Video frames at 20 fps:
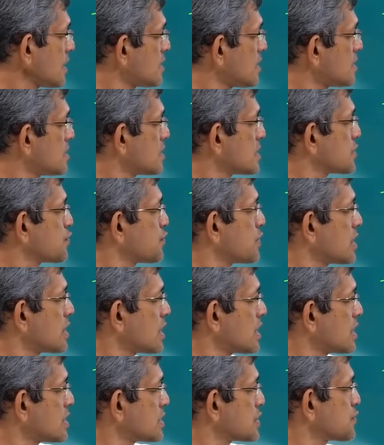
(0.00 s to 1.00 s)
This one
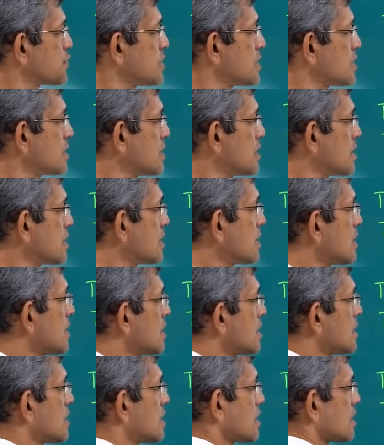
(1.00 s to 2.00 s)
and this one.
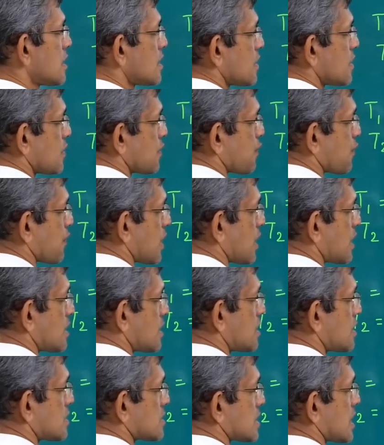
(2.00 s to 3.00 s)

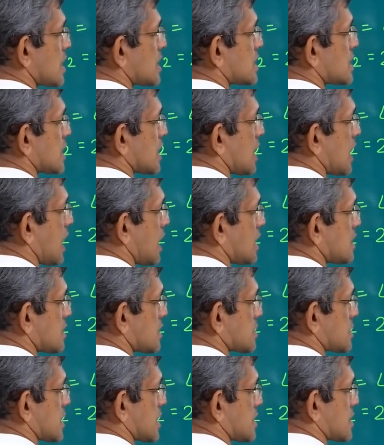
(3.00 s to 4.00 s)
One set, other
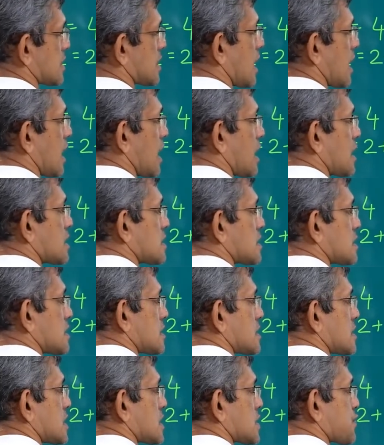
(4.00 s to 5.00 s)
set. And
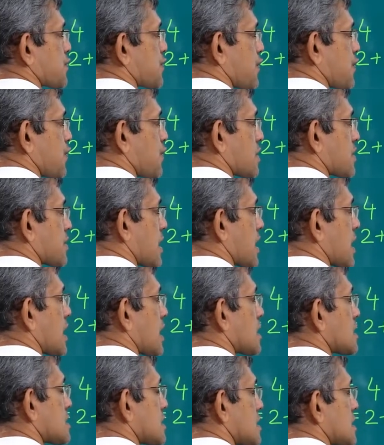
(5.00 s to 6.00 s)
this four
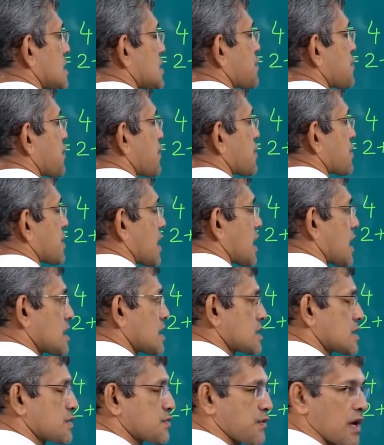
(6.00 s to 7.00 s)
triangles and this four
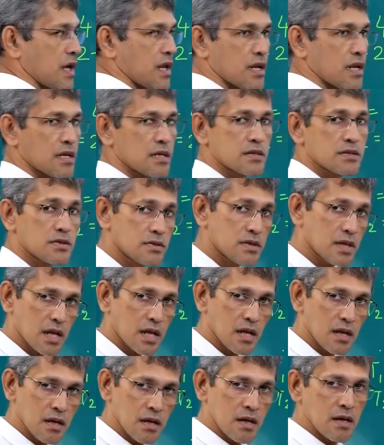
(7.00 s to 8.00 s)
triangles as well. So there
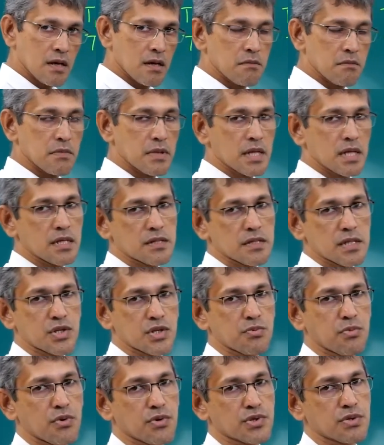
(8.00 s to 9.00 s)
are many
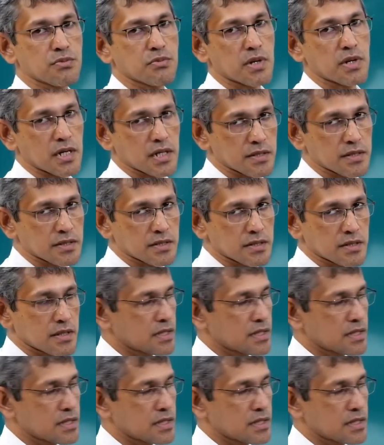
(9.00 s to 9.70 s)
such possibilities.